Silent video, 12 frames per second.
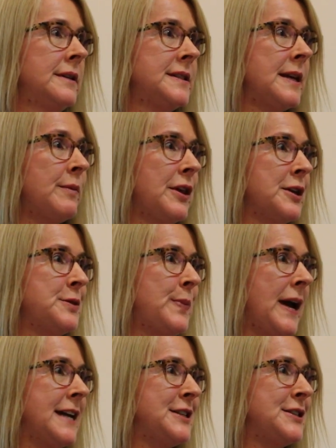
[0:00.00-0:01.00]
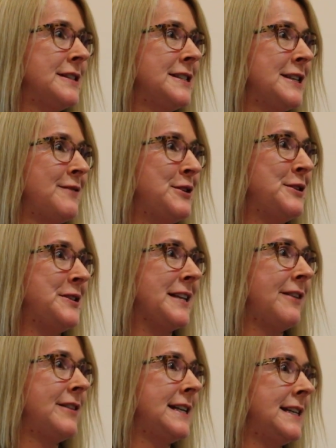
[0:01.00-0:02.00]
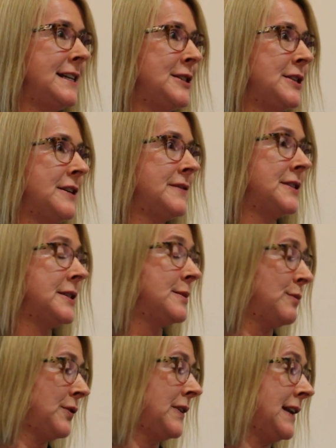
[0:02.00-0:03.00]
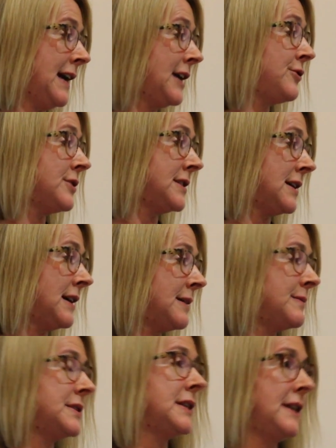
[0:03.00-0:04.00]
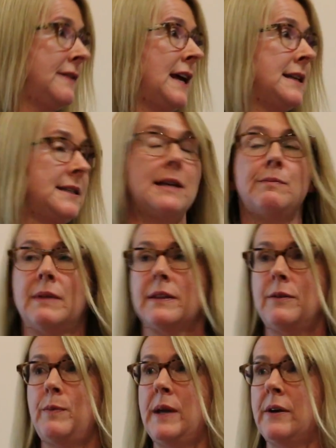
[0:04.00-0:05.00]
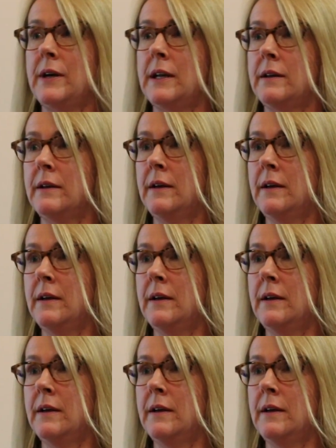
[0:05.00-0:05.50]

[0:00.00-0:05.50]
Some of those patients have used our ED services more than 100 times in that 10-month period.